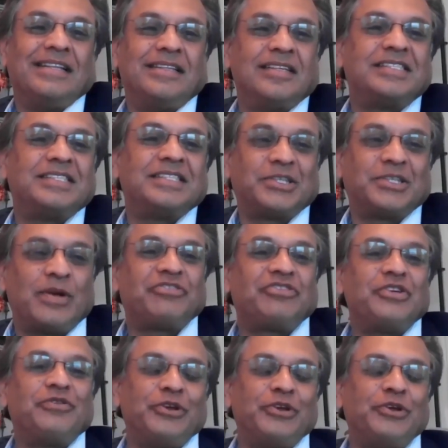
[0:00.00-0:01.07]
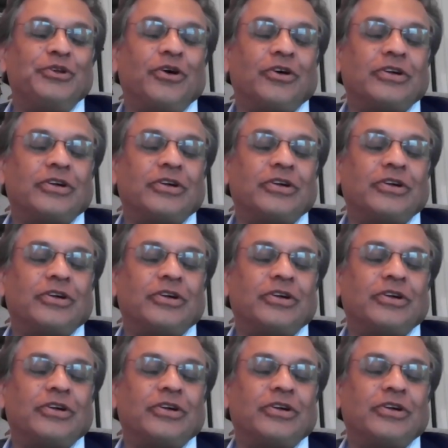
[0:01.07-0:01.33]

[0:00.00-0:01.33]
This is a question for you,